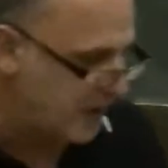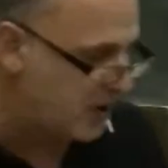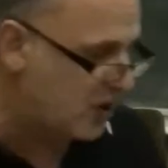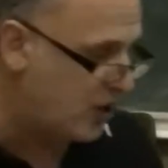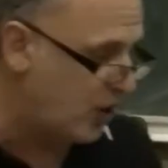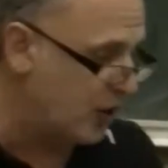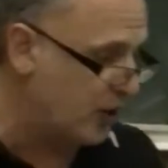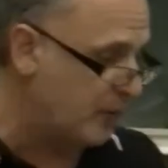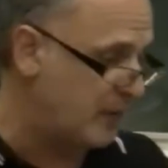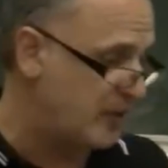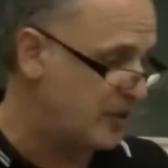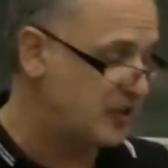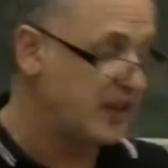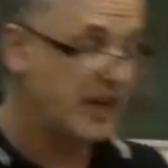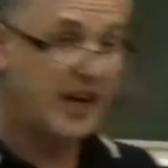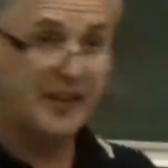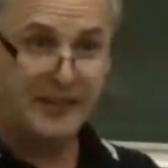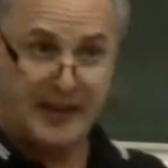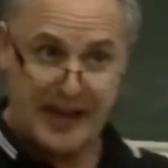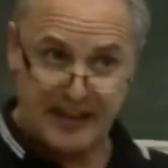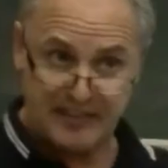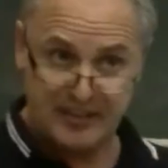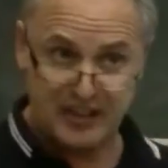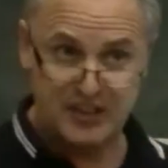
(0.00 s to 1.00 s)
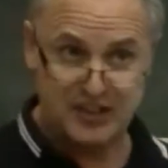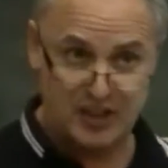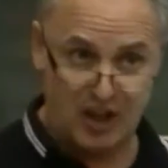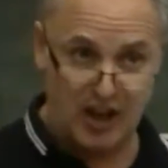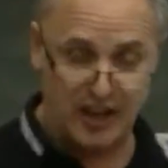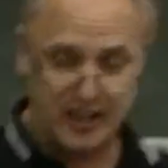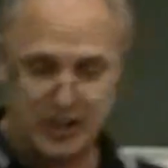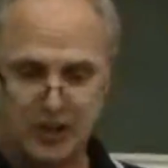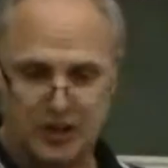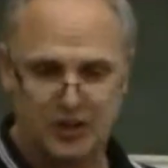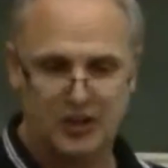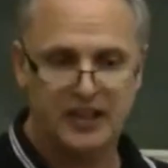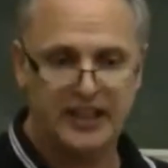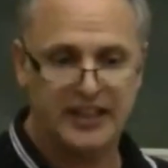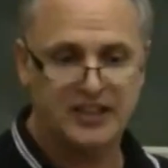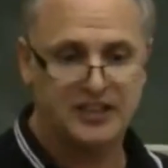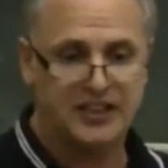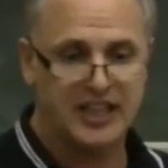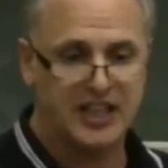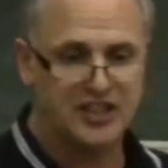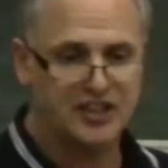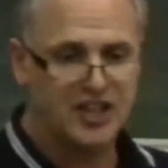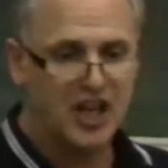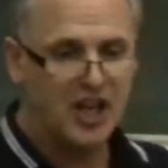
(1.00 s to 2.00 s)
The Economist. The title
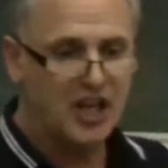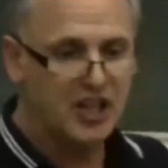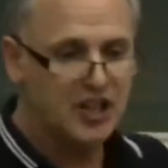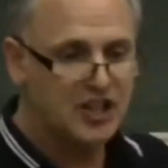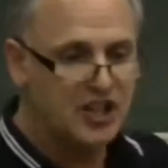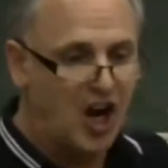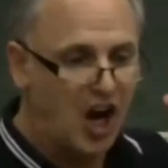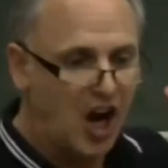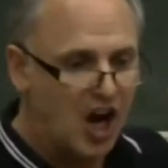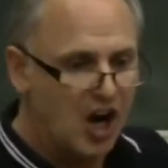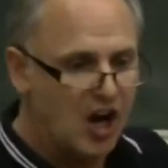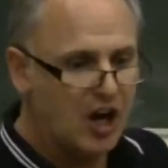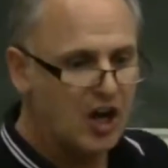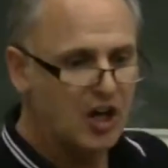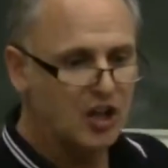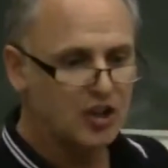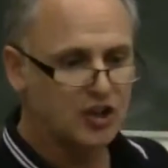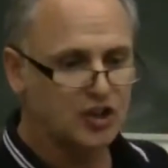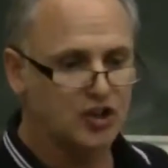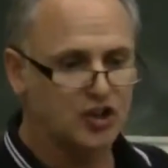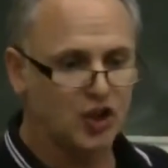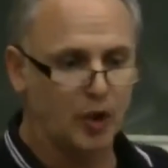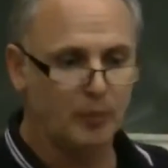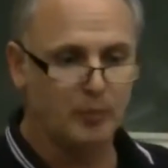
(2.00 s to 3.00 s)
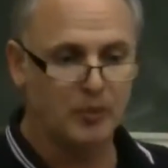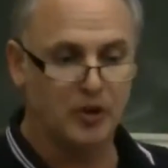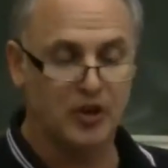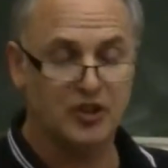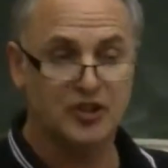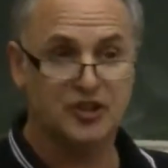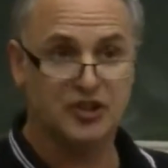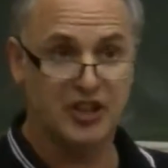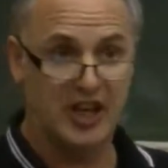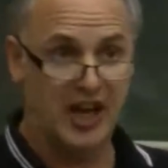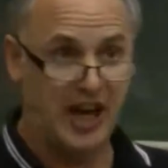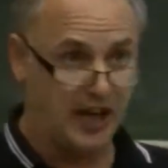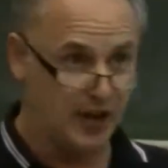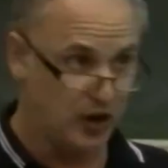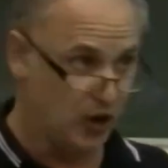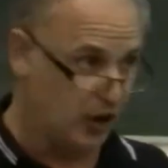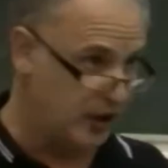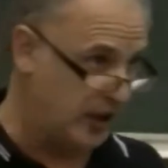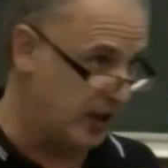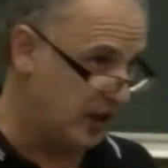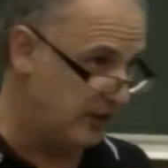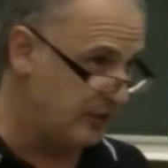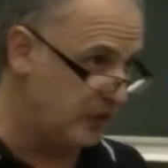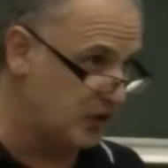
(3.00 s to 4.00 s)
is this, Young, Jobless and
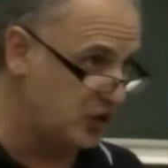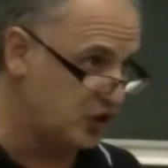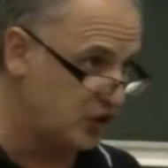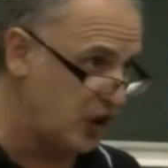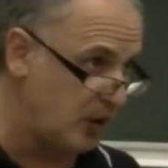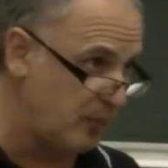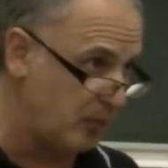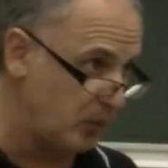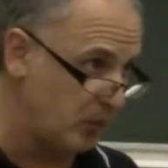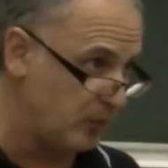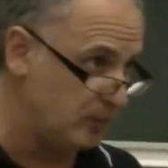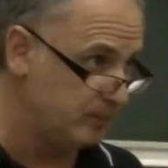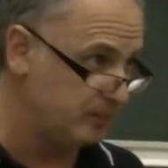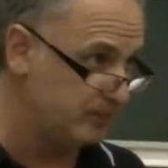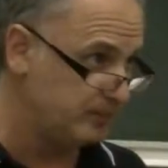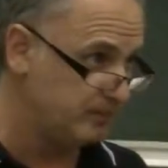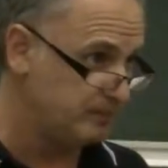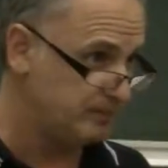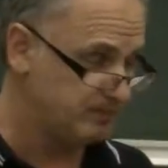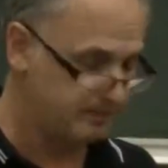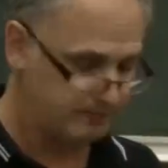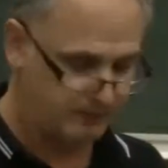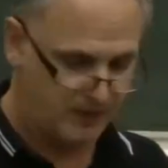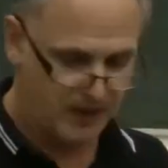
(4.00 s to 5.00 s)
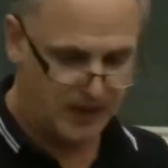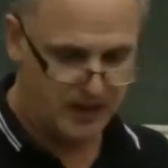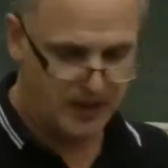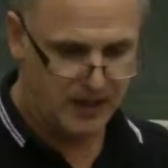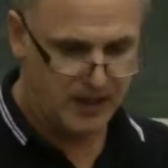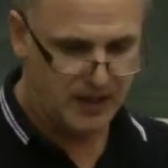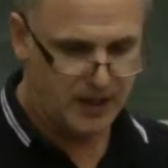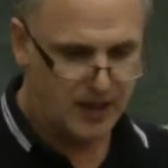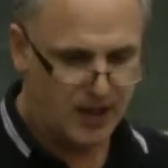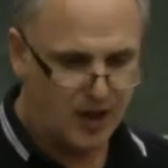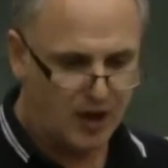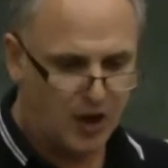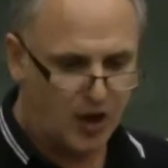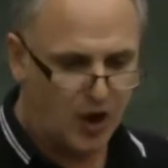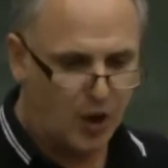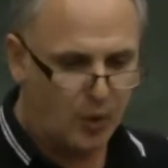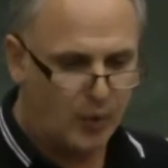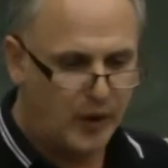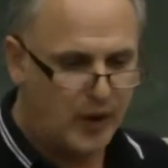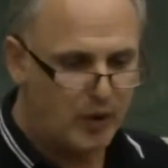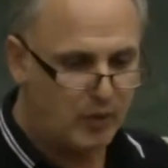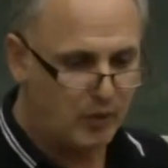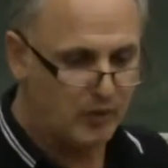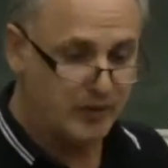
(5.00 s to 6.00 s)
Looking for Trouble.
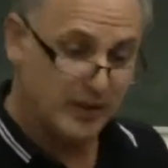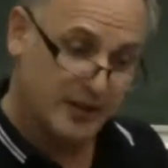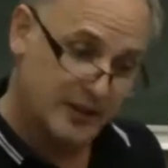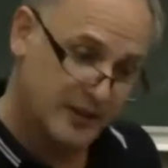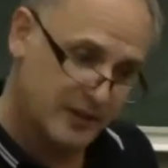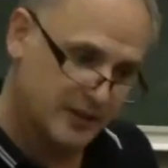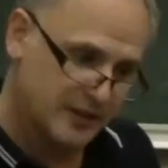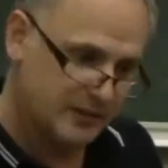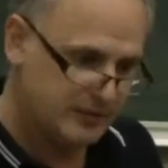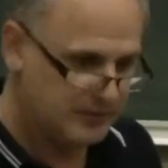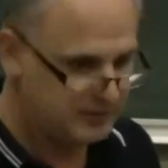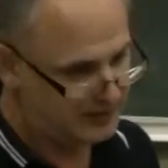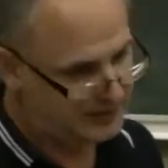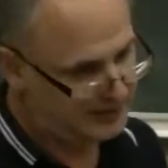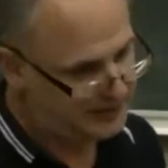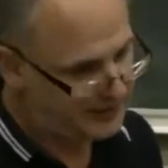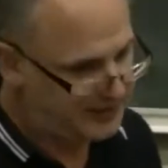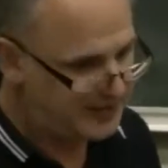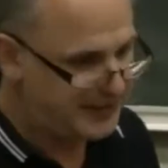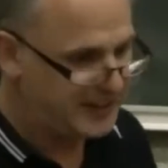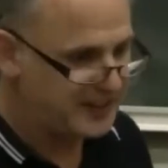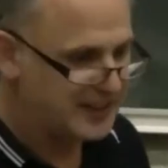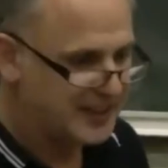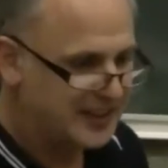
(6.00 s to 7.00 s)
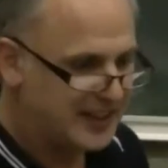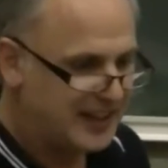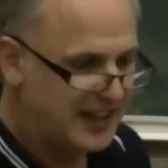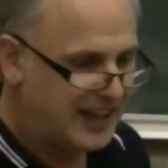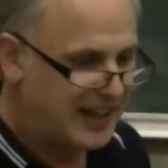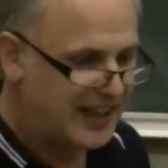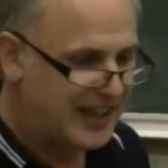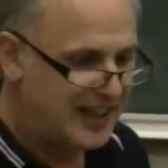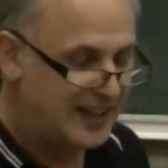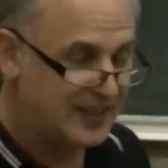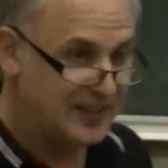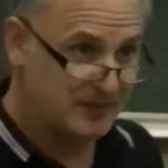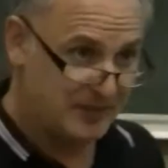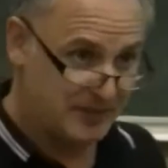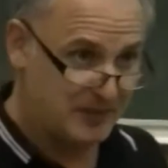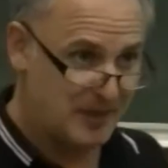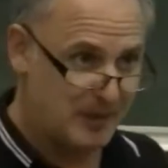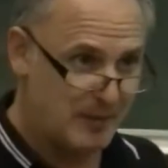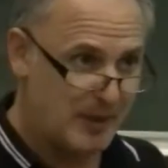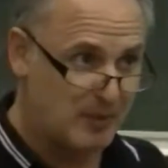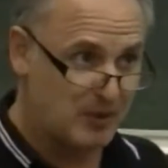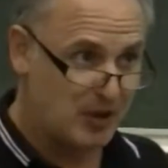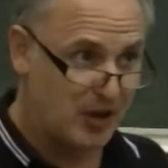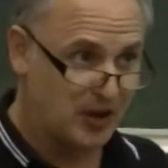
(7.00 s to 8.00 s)
We, uh,
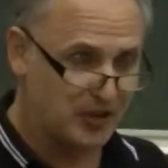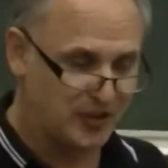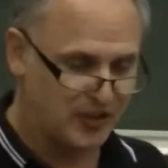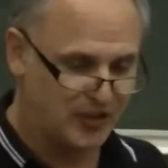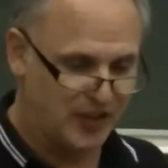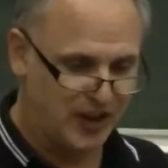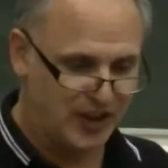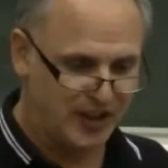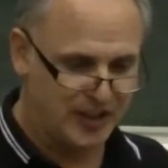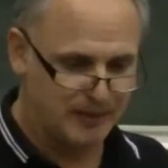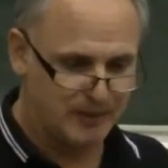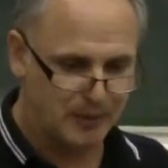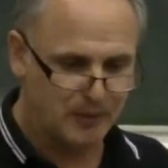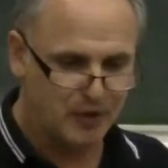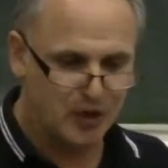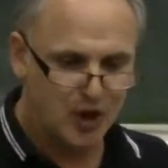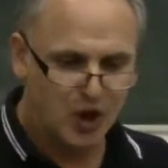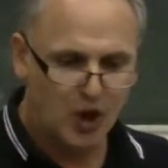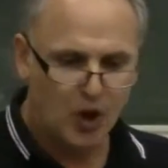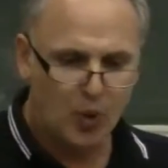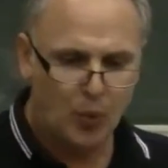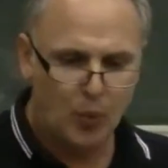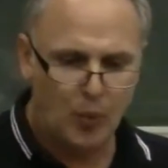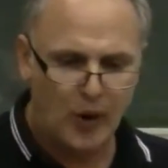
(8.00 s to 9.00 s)
a bit concerned at the moment.